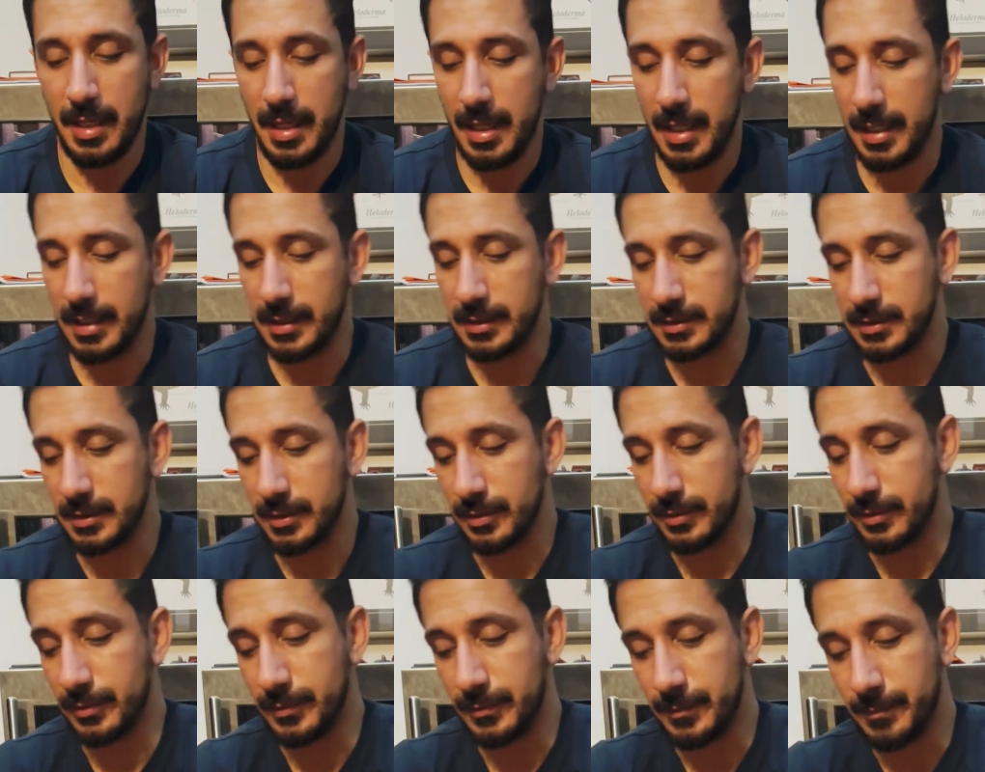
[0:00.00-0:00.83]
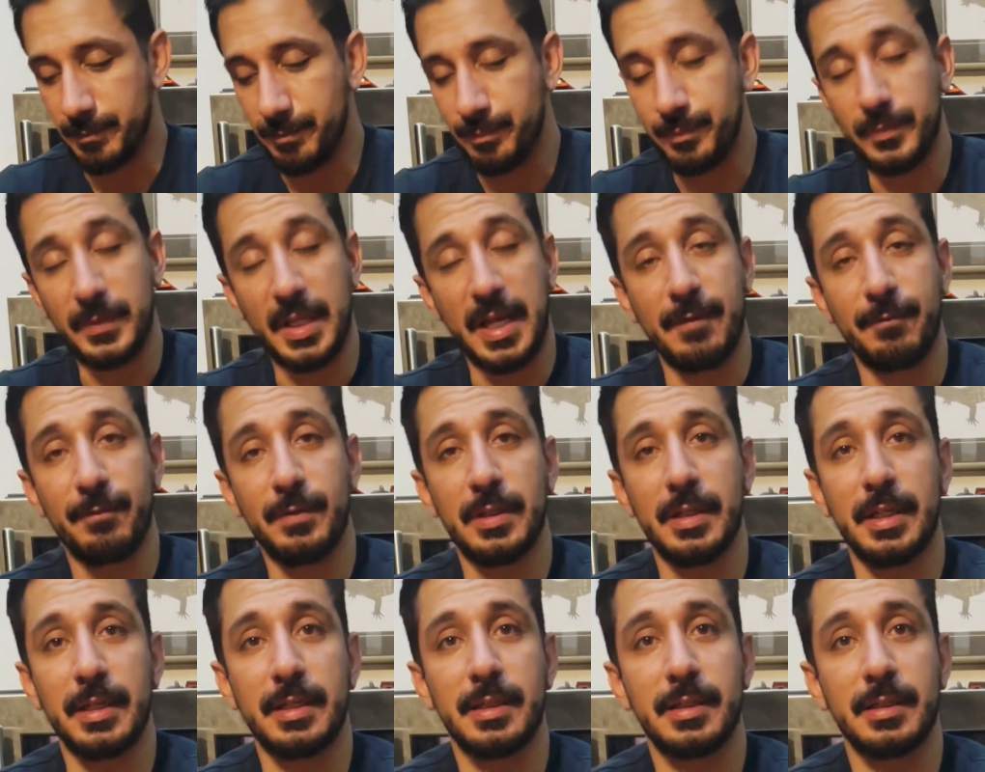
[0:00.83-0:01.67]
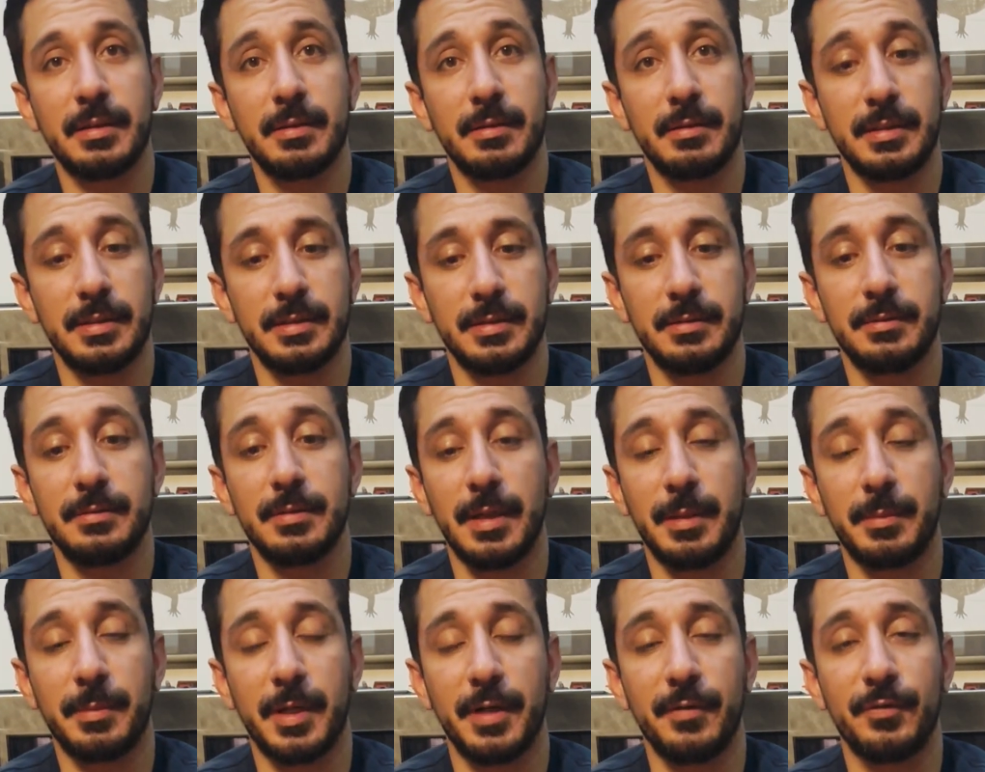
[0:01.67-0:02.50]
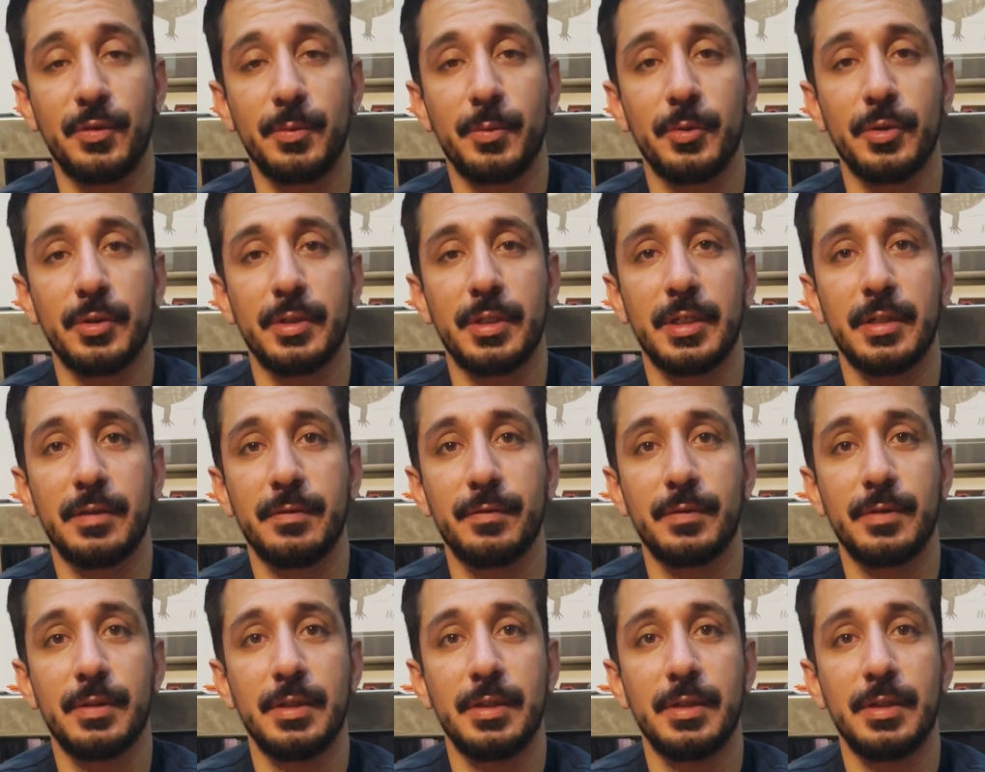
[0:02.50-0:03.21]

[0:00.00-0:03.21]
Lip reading: And so I feel like I'm comfortable enough